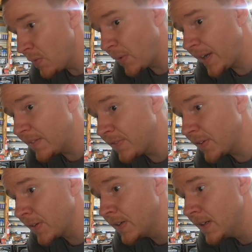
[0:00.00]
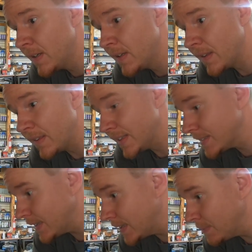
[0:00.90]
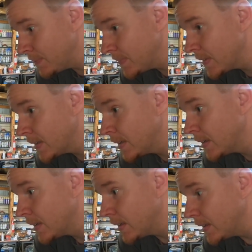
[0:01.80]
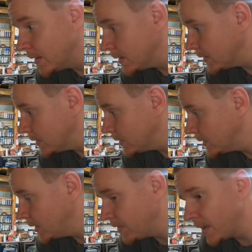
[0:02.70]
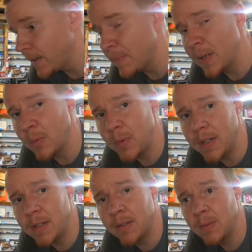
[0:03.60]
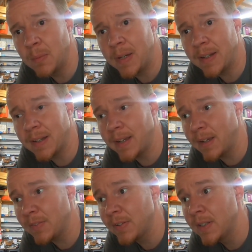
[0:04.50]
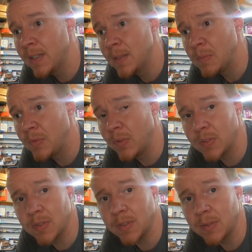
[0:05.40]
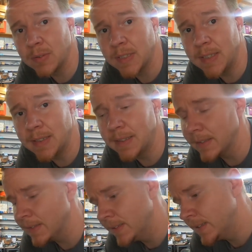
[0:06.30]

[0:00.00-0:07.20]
Ran it for, this time, he ran it about a week and a half before it started losing heat again.